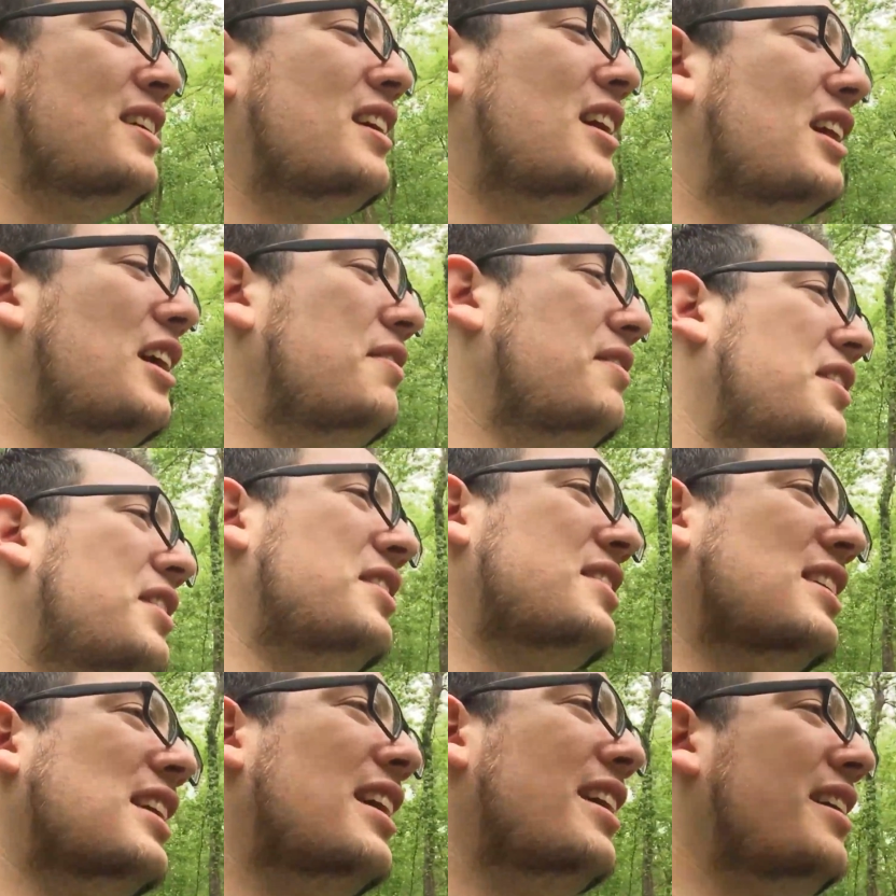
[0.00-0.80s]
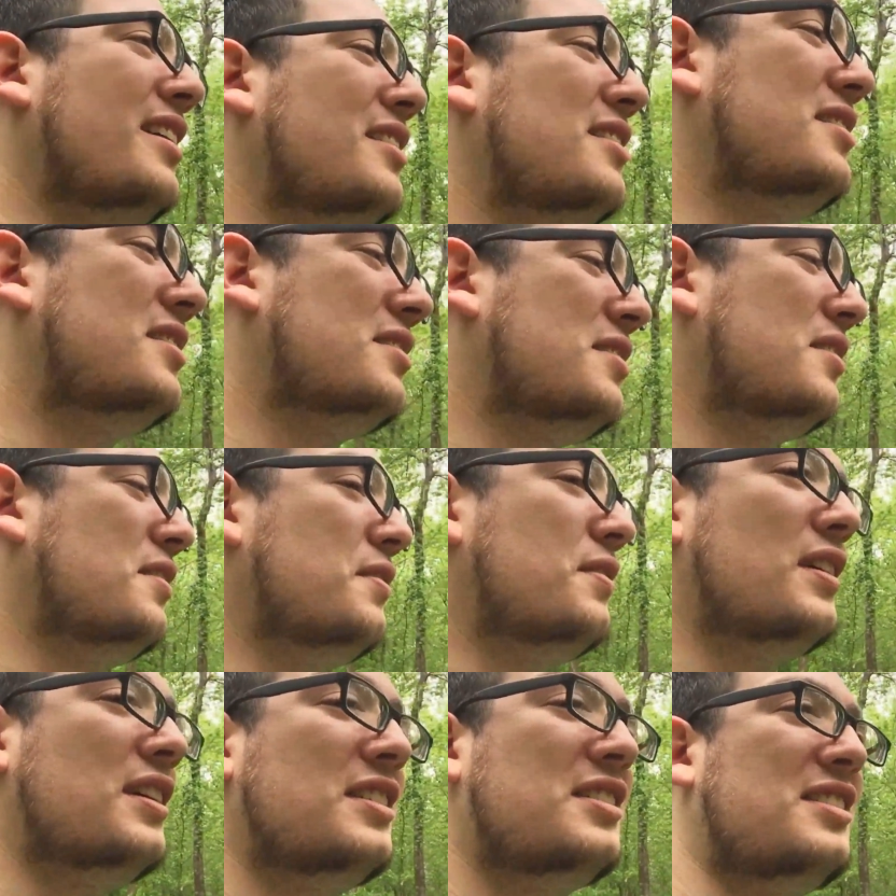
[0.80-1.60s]
I love the sights,
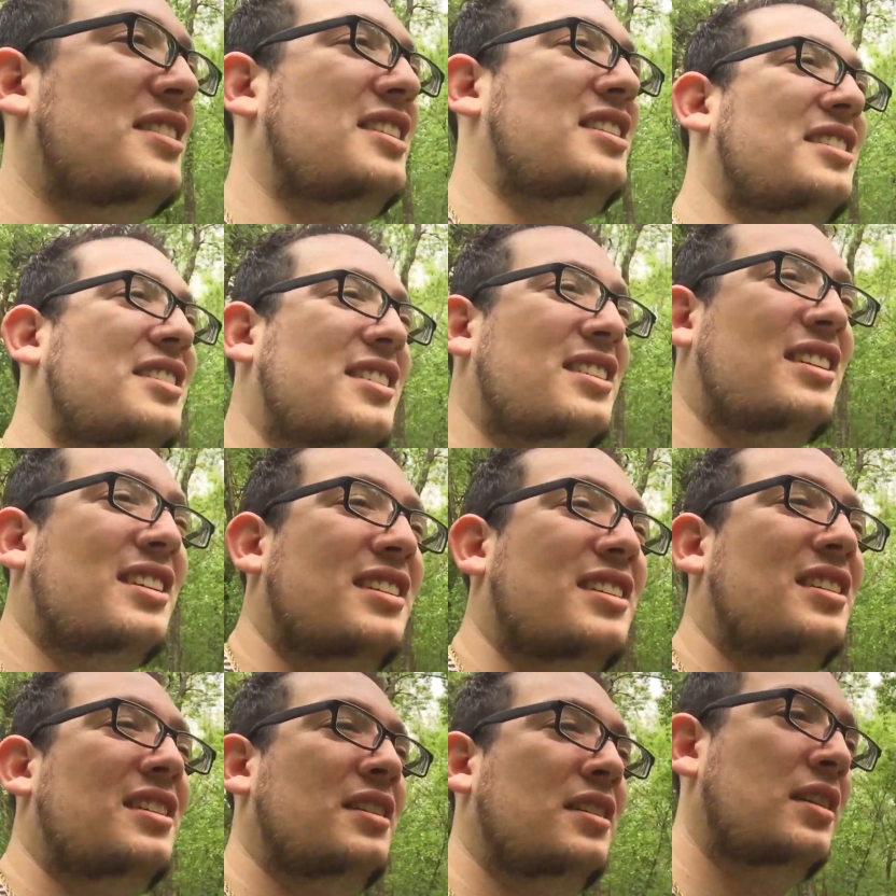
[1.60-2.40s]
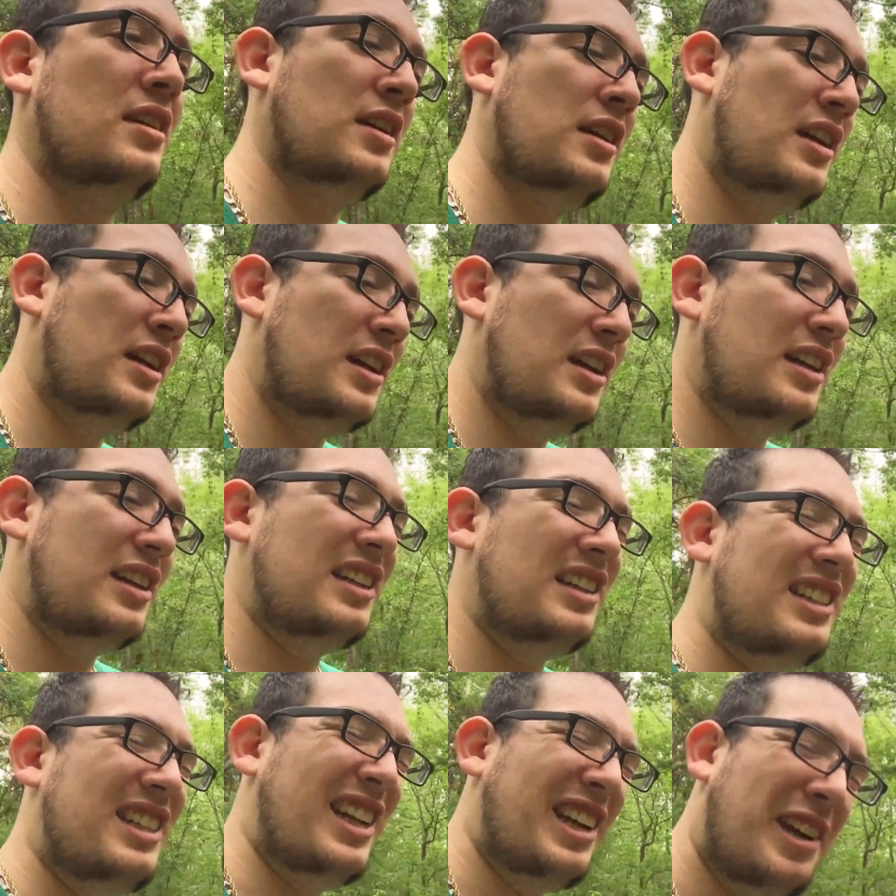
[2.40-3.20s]
versus a
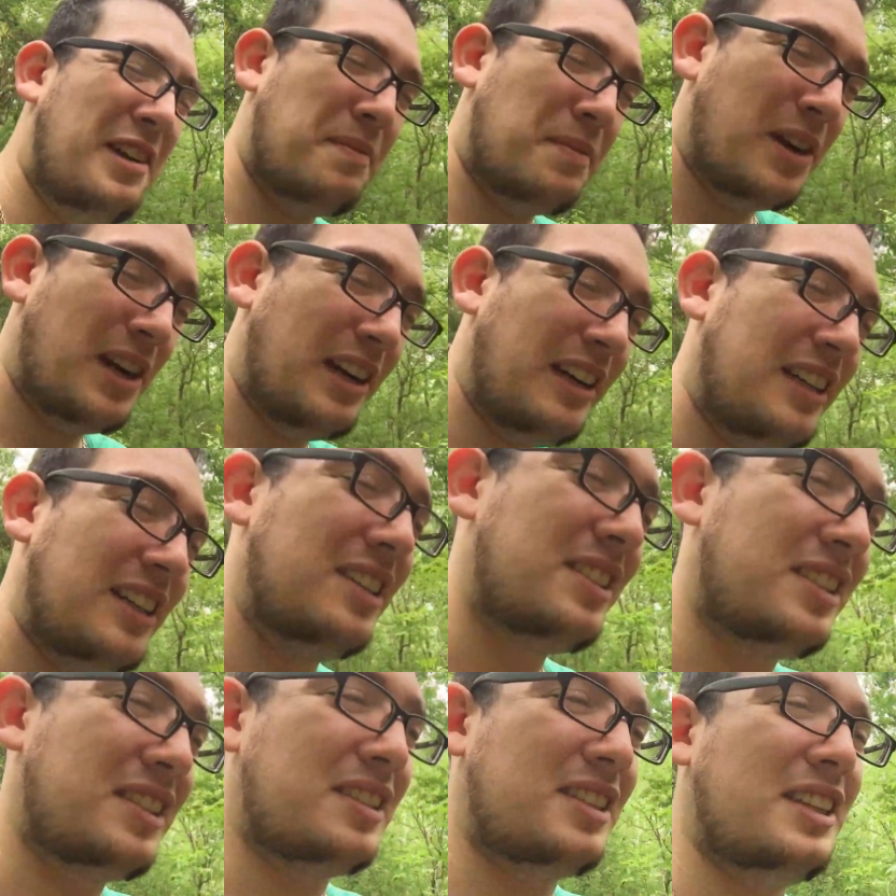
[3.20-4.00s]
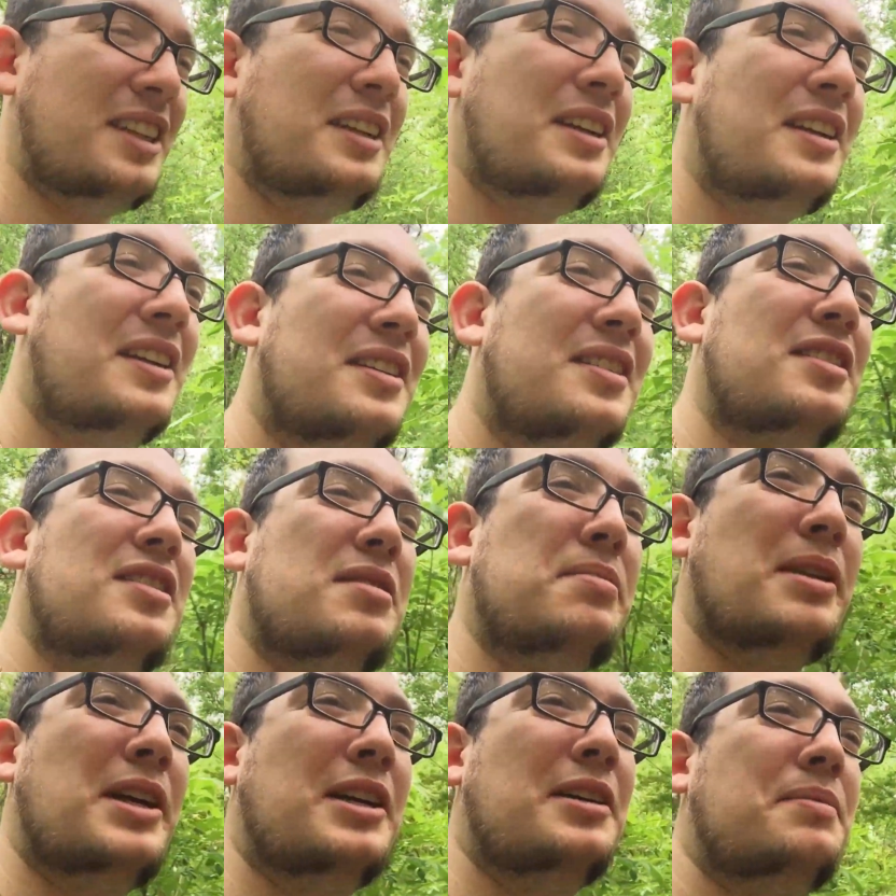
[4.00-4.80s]
gym where you just see and
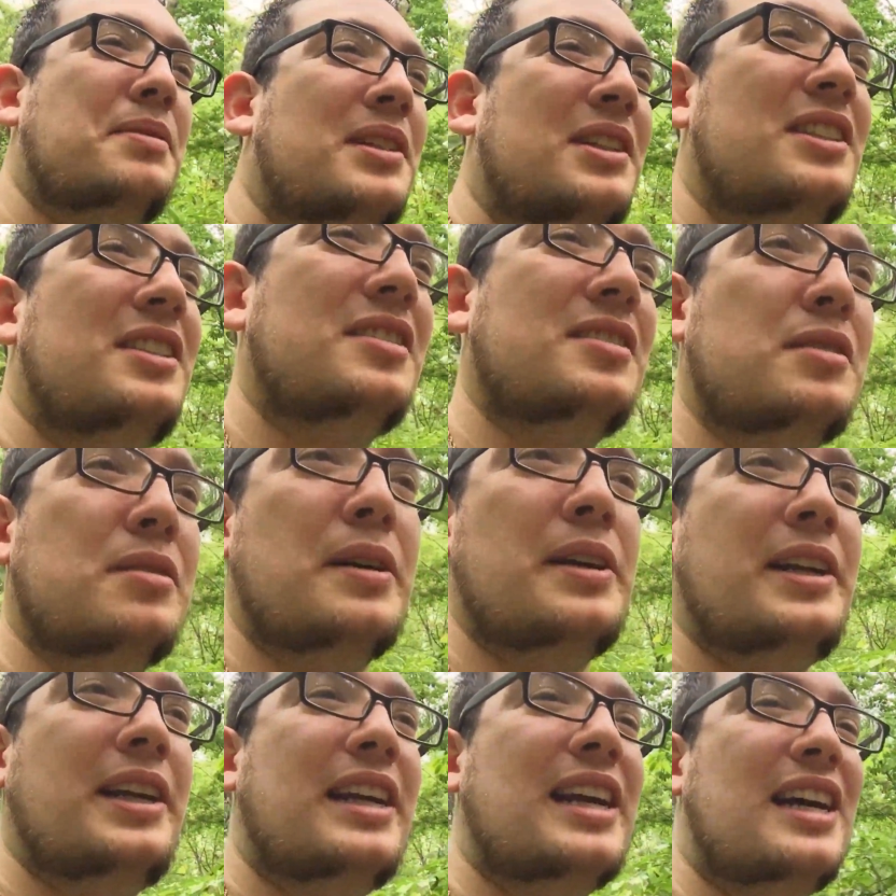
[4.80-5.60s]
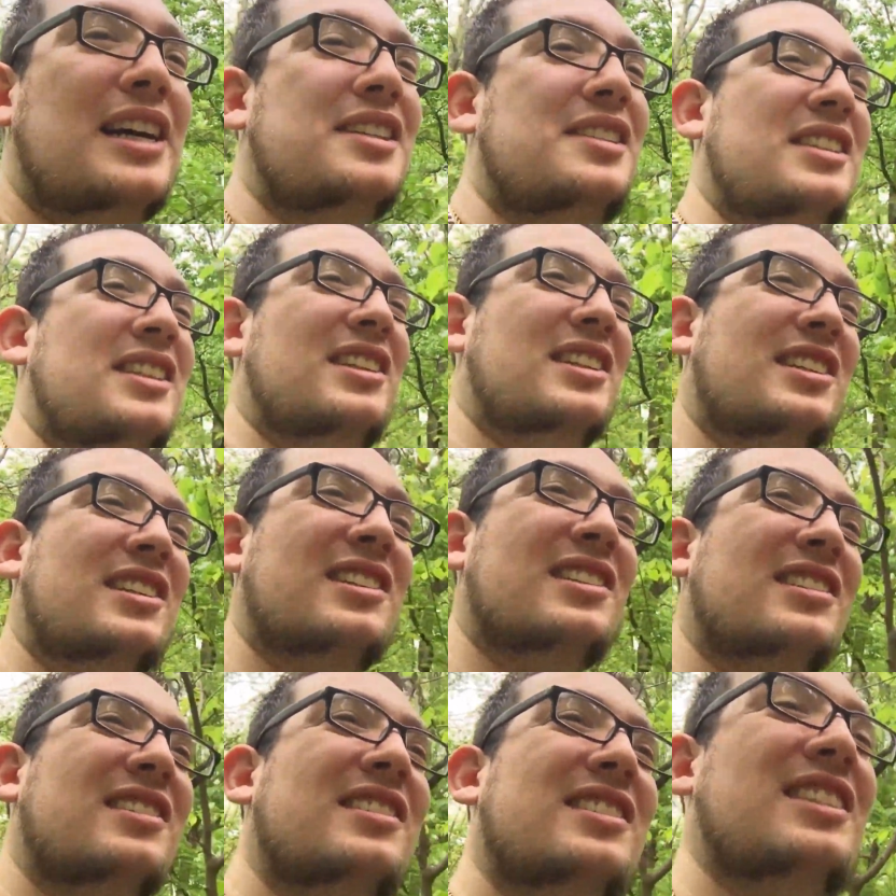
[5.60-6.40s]
smell a bunch of sweaty guys and
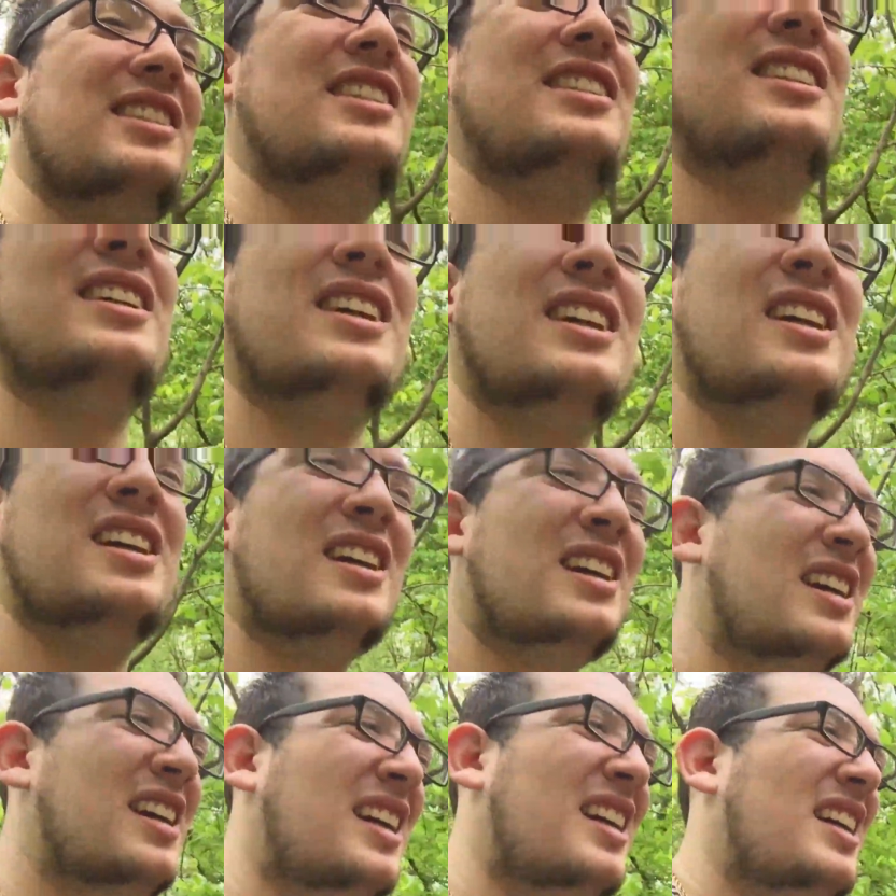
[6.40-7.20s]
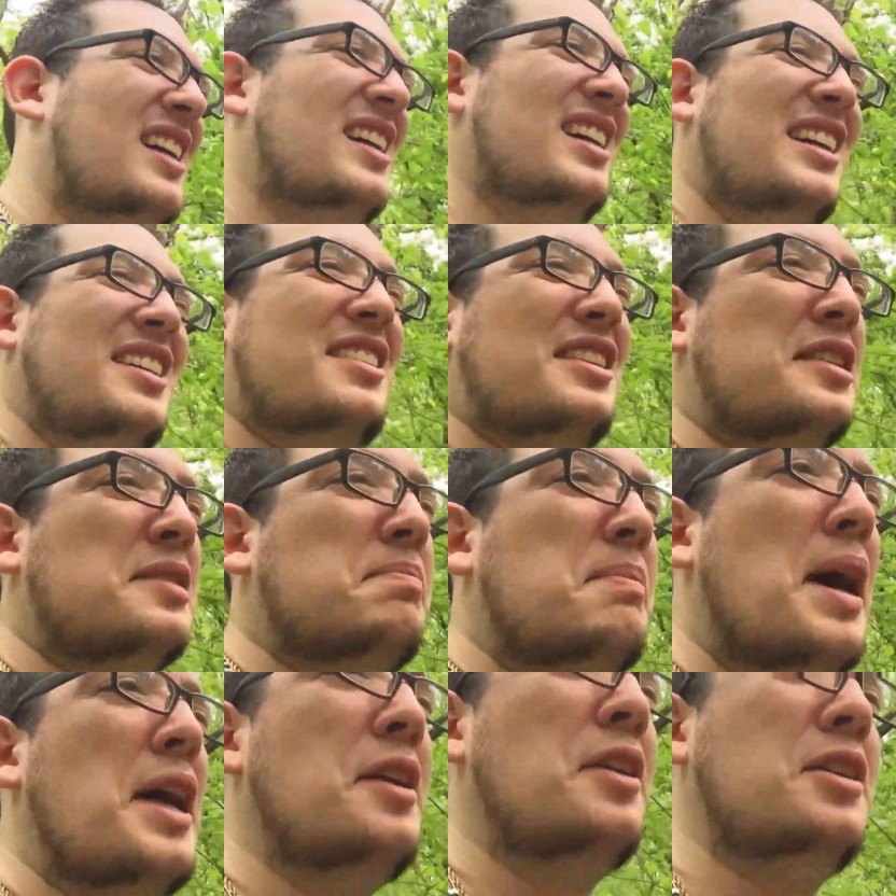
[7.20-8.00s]
girls, and it's just
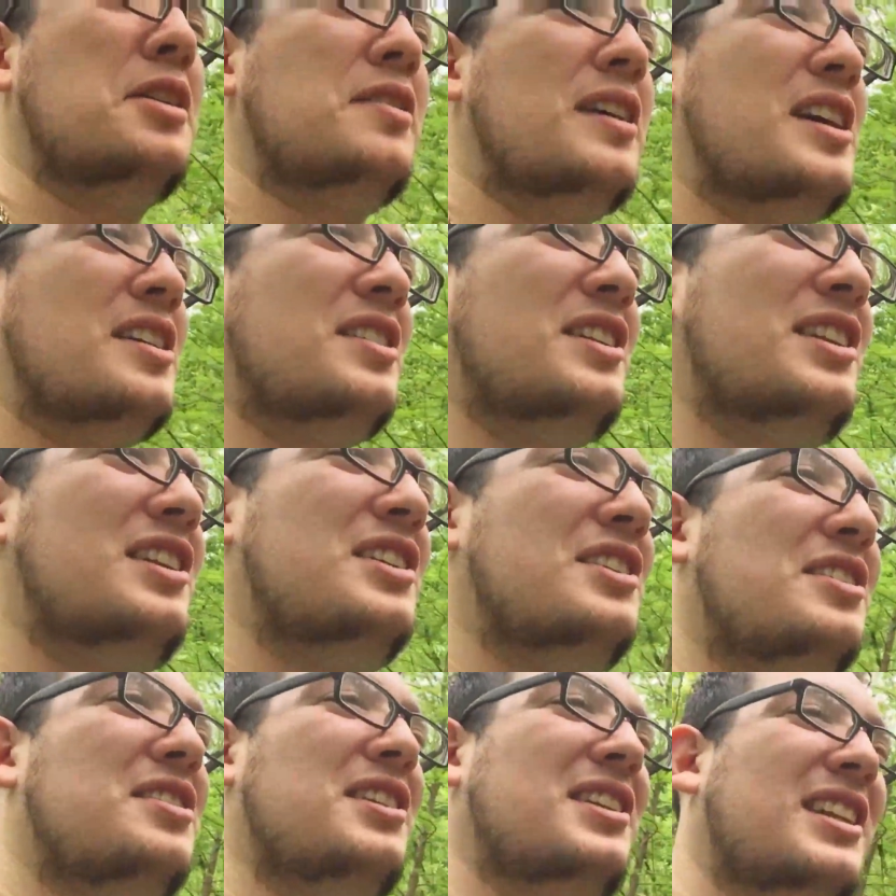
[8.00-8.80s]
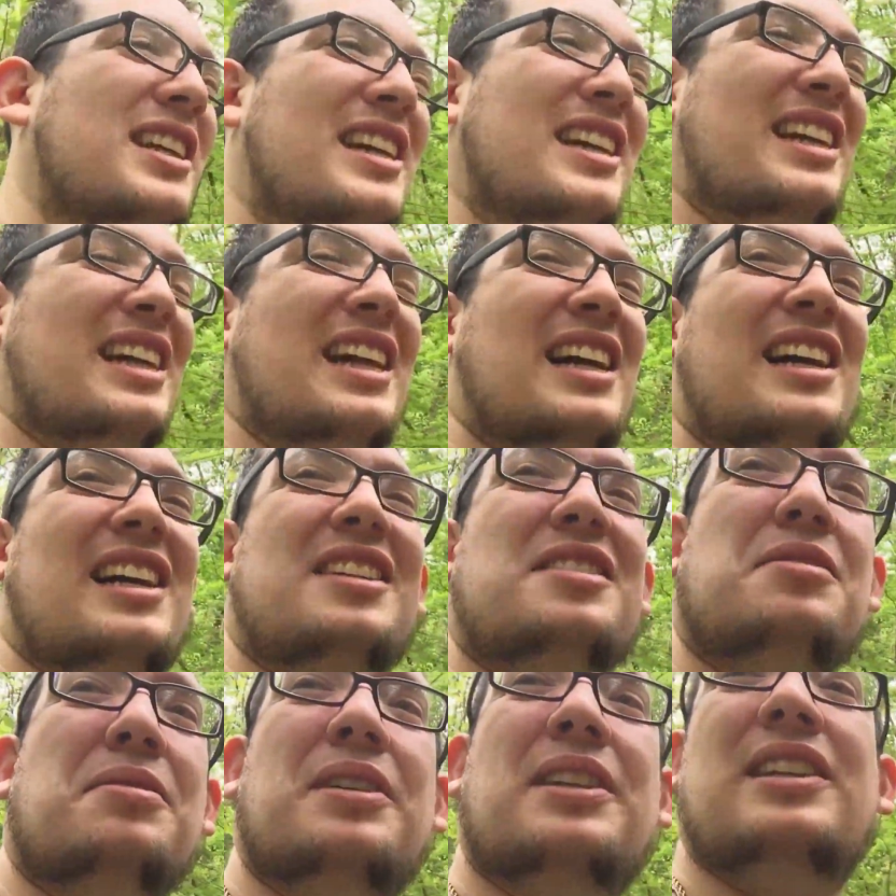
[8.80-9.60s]
metal around you and a
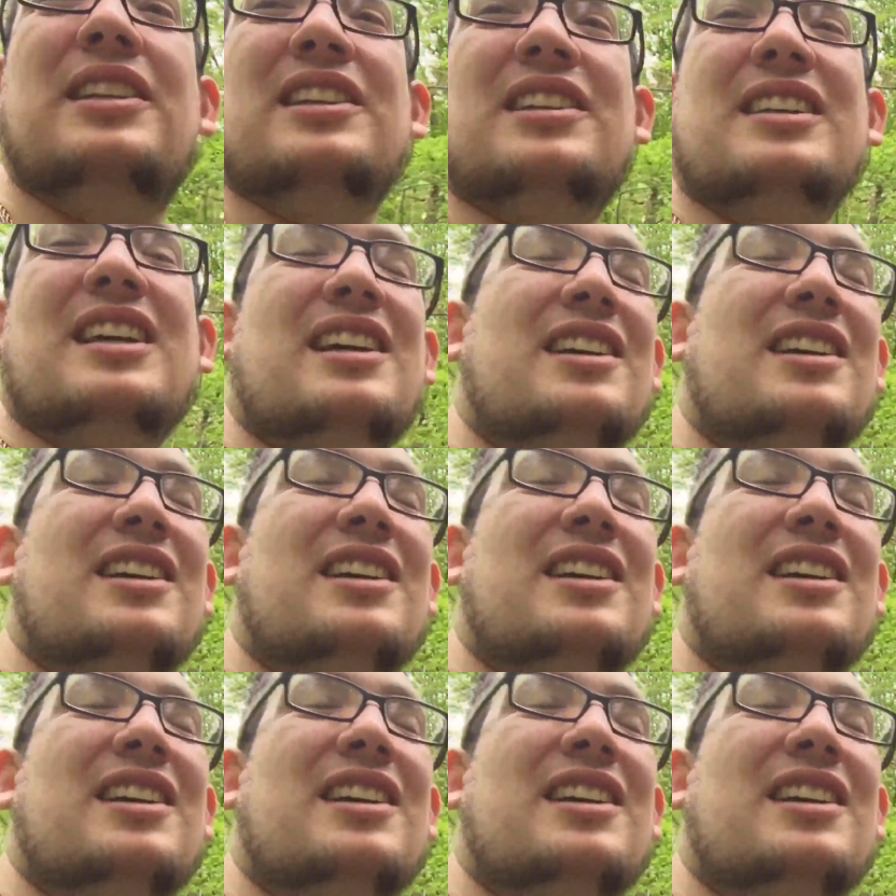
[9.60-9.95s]
glass window.